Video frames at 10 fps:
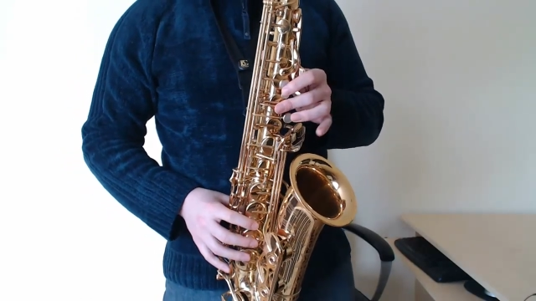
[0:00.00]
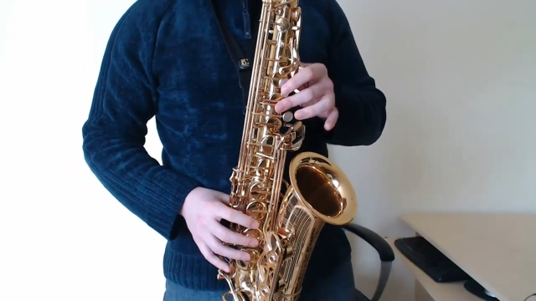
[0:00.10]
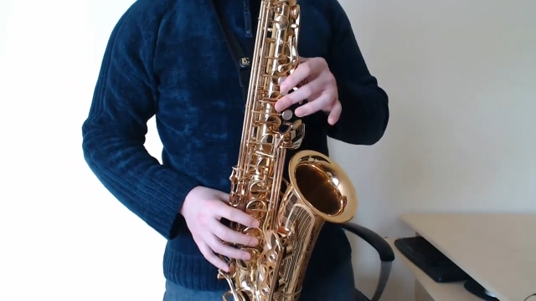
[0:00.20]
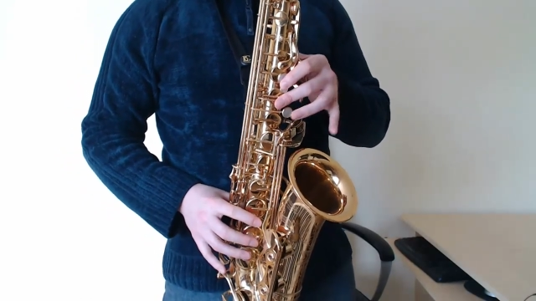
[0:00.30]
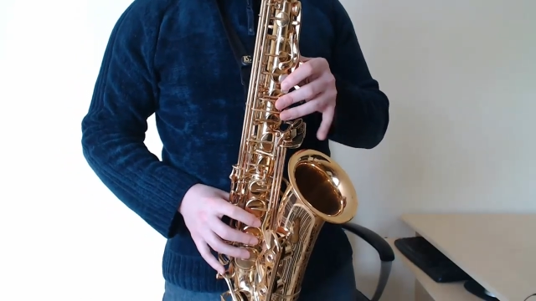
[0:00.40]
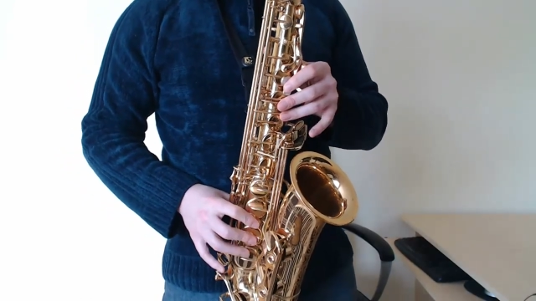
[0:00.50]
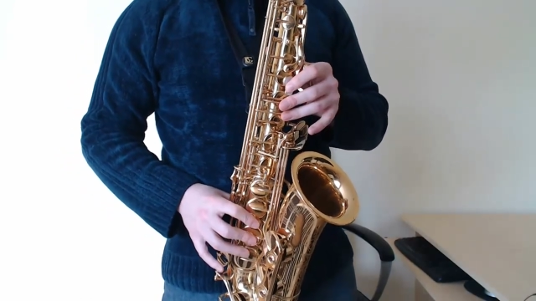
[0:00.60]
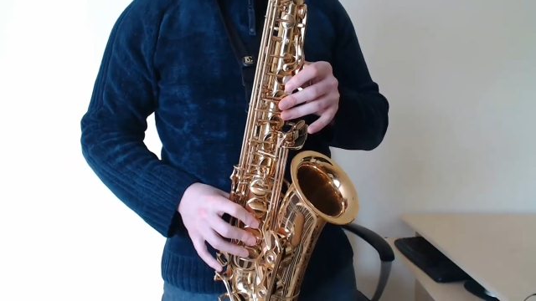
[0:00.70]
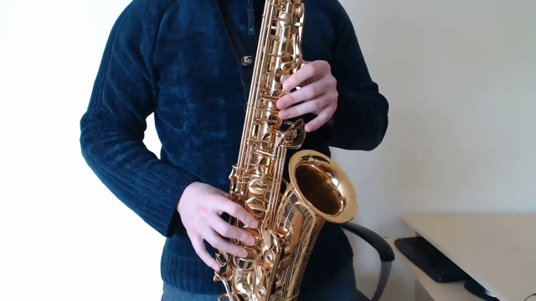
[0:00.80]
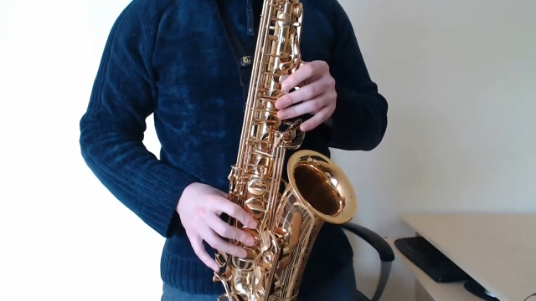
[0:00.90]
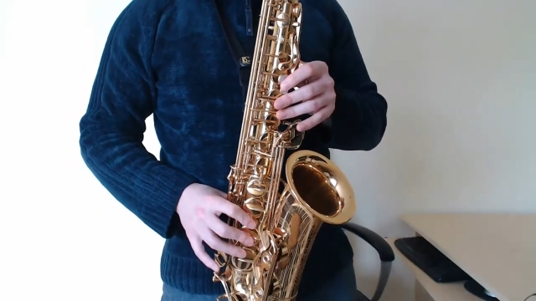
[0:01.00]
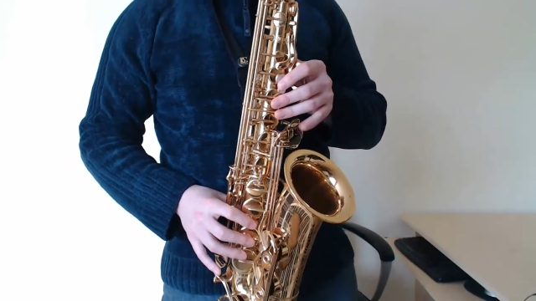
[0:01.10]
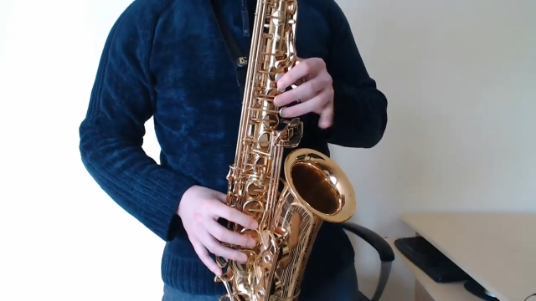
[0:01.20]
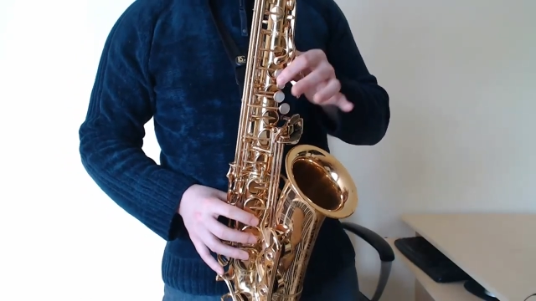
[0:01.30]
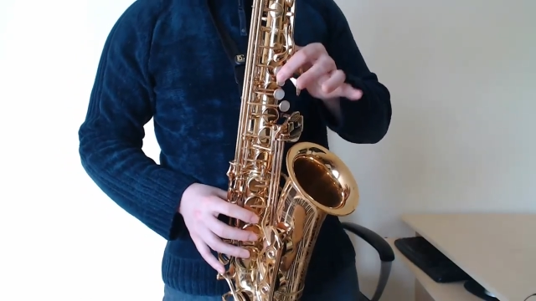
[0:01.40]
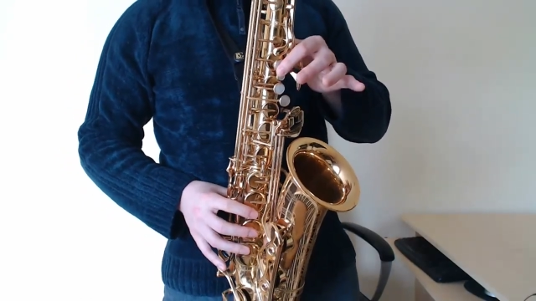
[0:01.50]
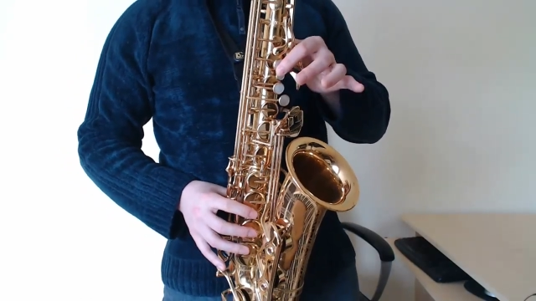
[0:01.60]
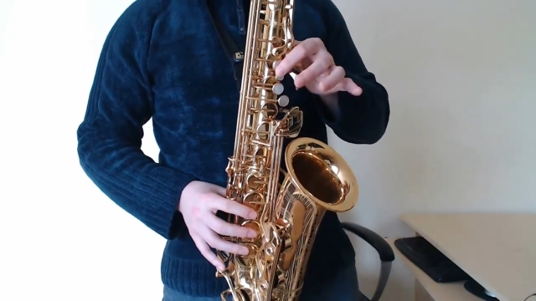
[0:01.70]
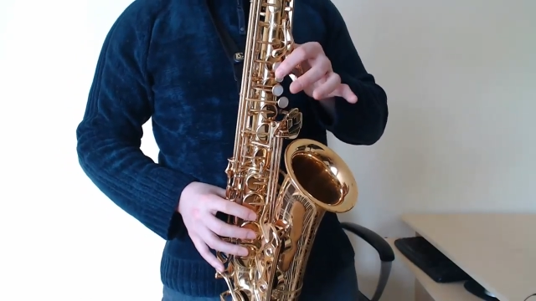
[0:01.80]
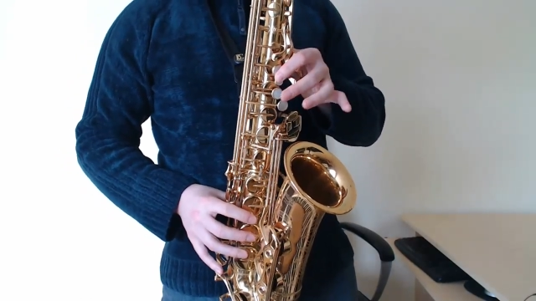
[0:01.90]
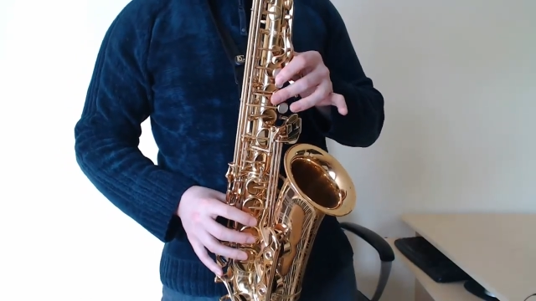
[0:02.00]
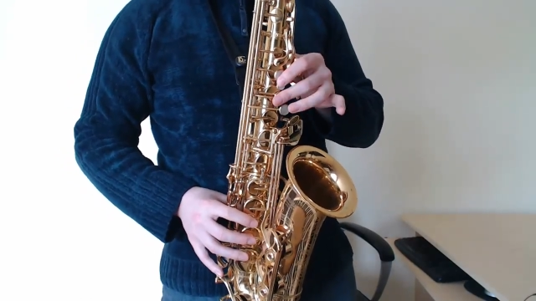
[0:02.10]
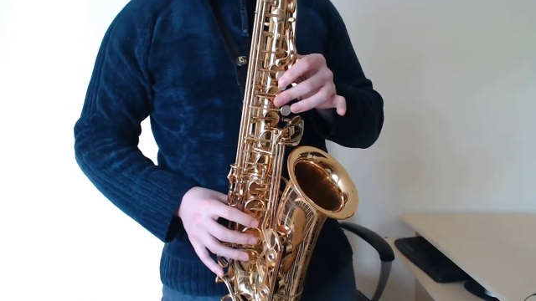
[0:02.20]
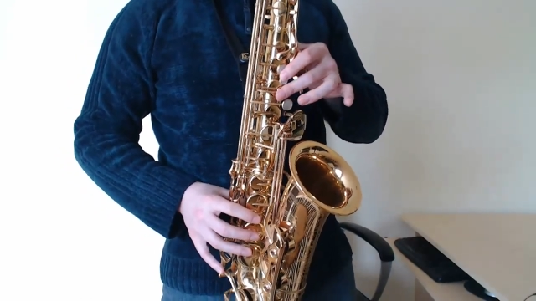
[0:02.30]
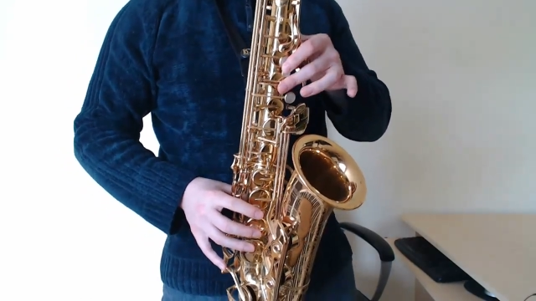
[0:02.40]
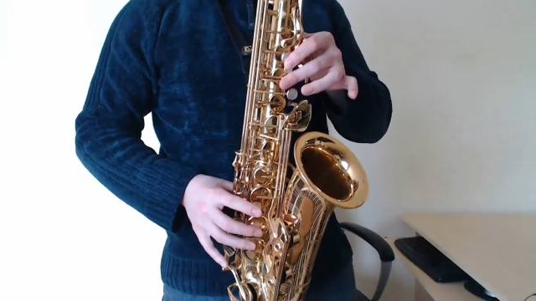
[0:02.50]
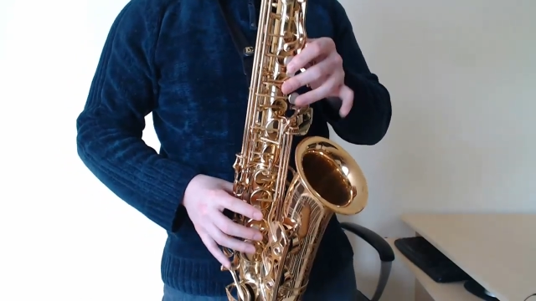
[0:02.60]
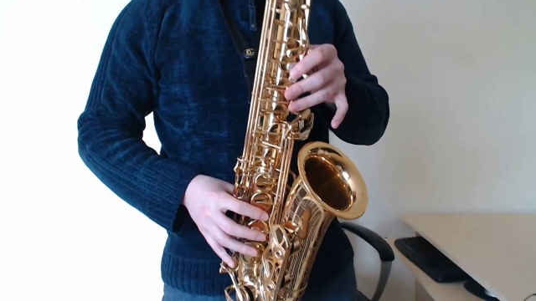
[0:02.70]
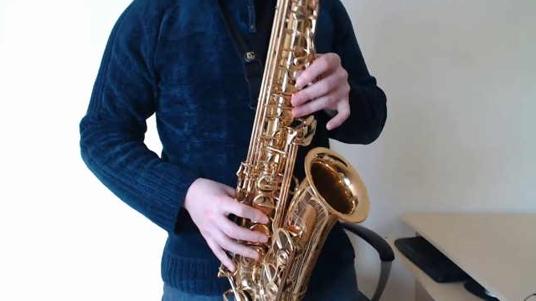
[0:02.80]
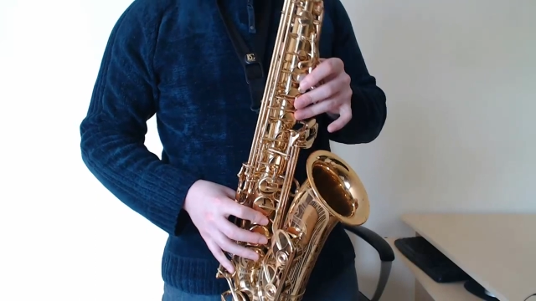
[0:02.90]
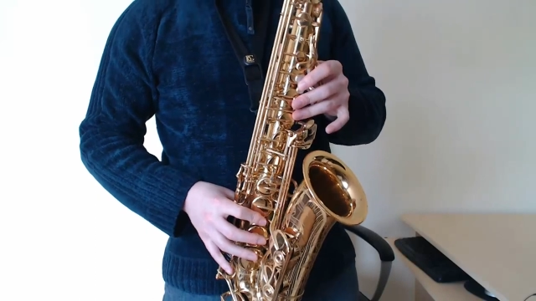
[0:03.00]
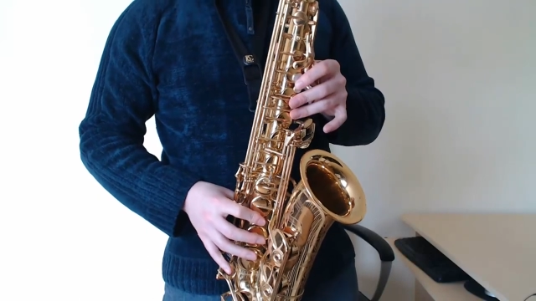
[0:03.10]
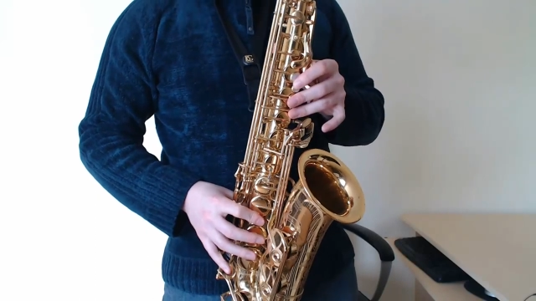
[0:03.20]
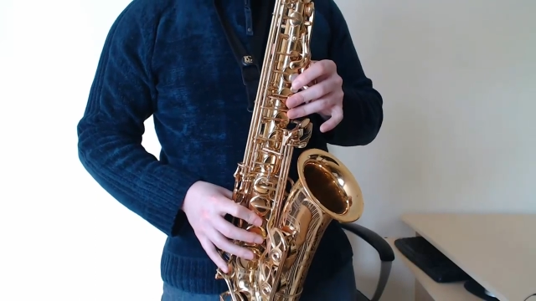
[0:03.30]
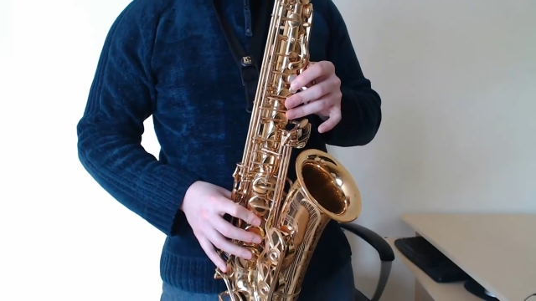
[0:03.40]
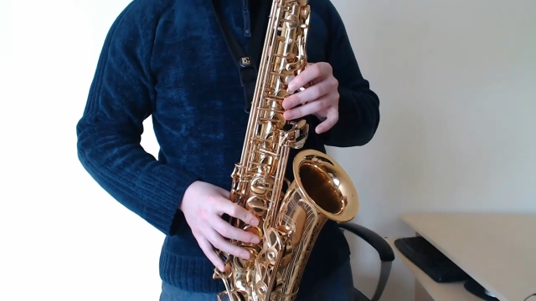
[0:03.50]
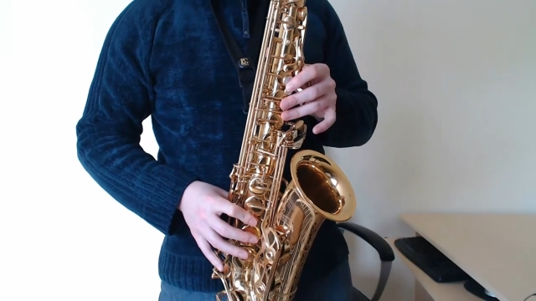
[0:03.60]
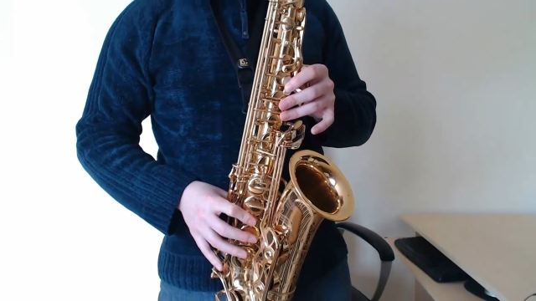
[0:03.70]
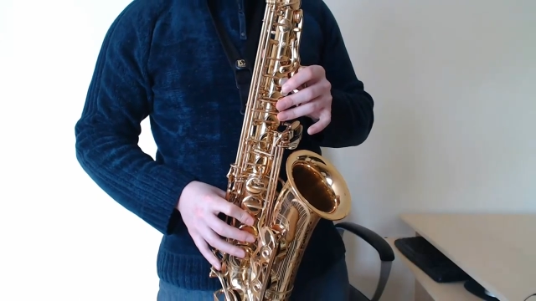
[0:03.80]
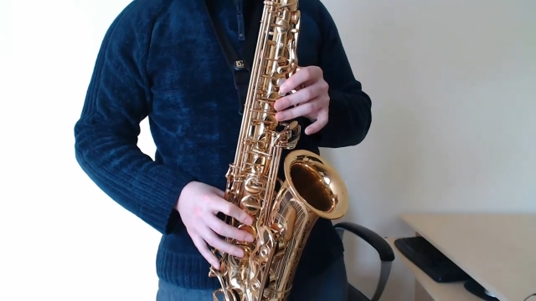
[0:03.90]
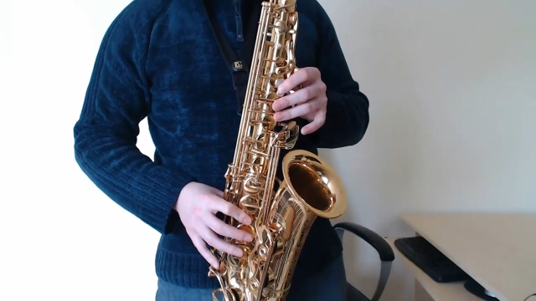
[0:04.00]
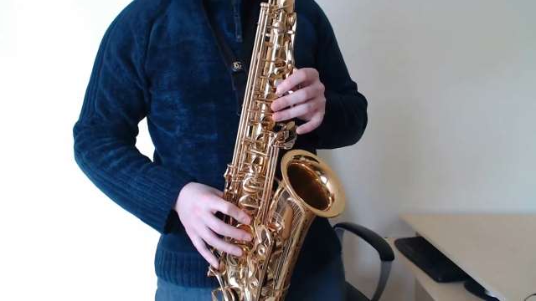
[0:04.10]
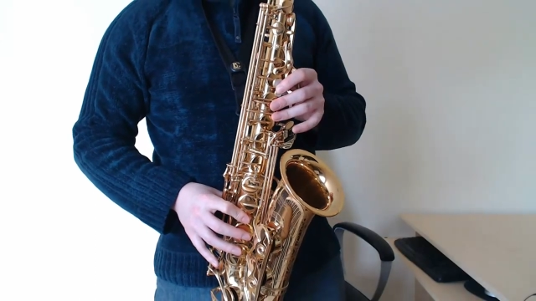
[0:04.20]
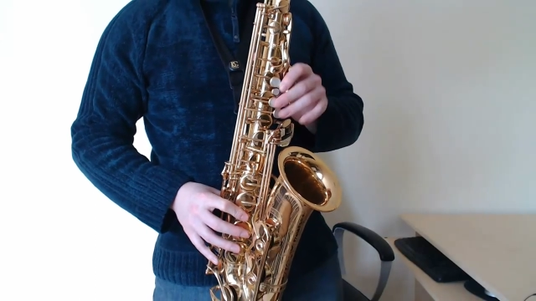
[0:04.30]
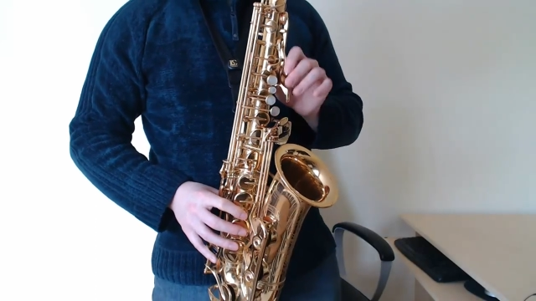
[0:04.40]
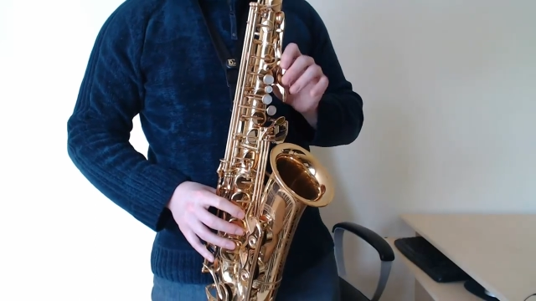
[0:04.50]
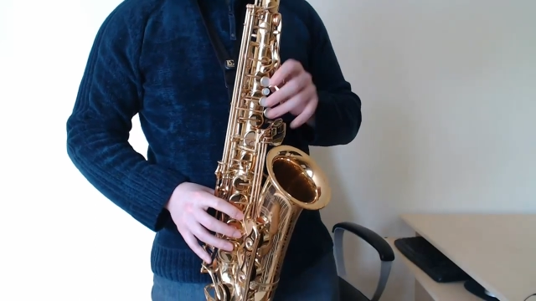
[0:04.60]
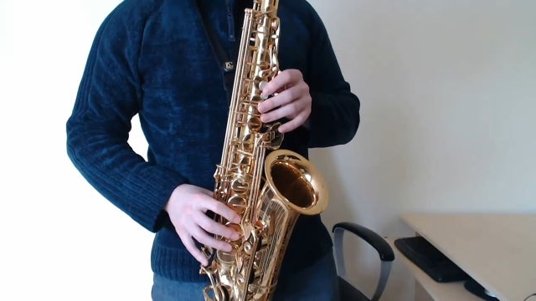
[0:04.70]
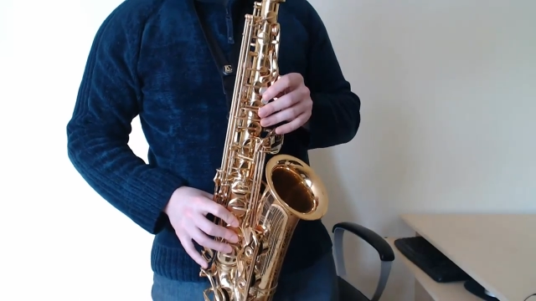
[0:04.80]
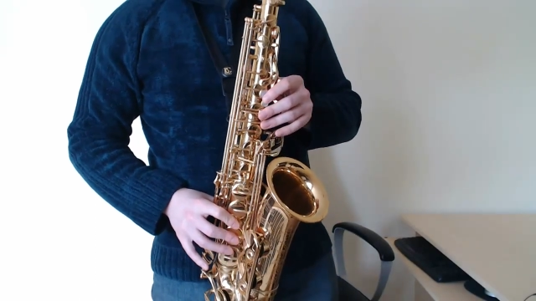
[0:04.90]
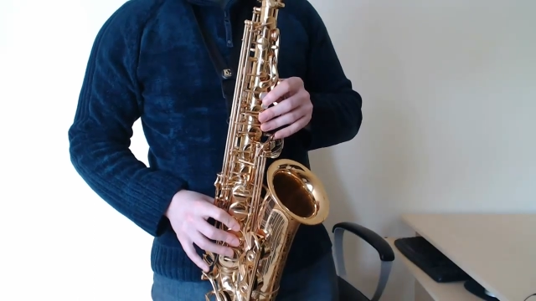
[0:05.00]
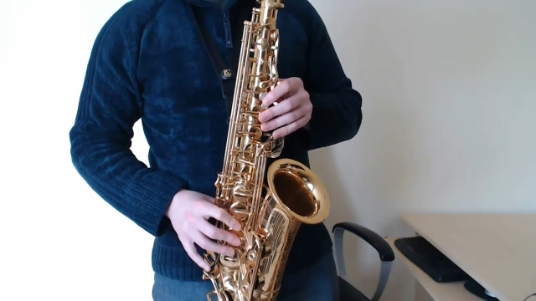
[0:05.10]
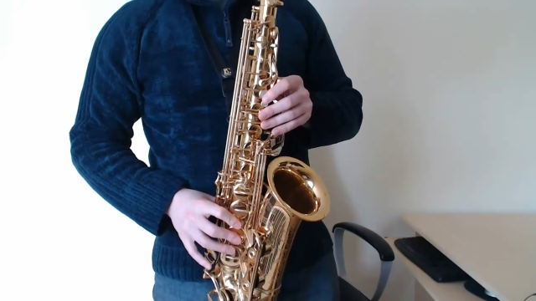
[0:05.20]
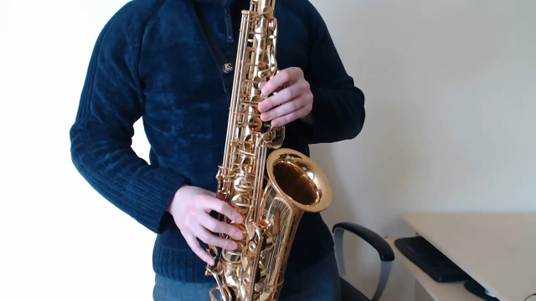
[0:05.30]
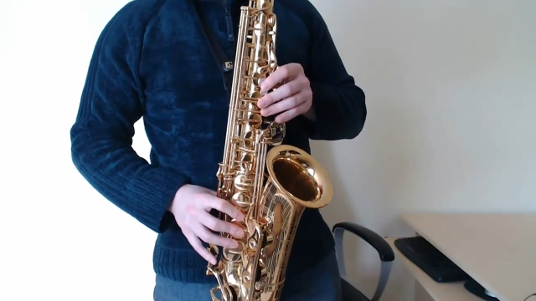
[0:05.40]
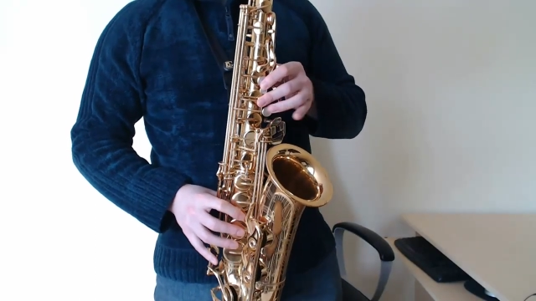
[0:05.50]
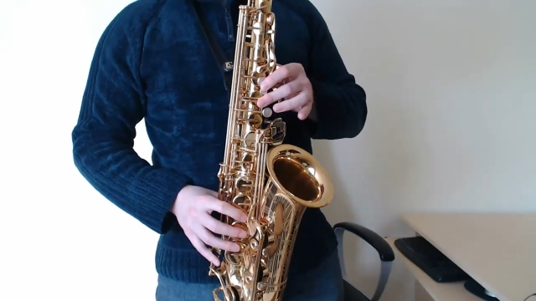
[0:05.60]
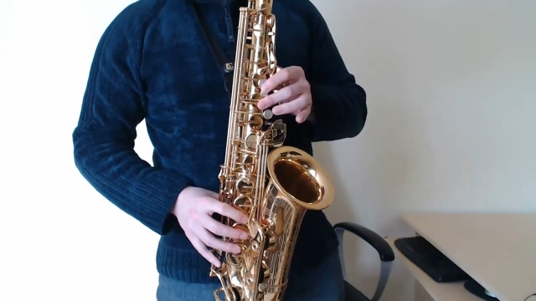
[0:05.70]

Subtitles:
Nobody's mouth can be seen.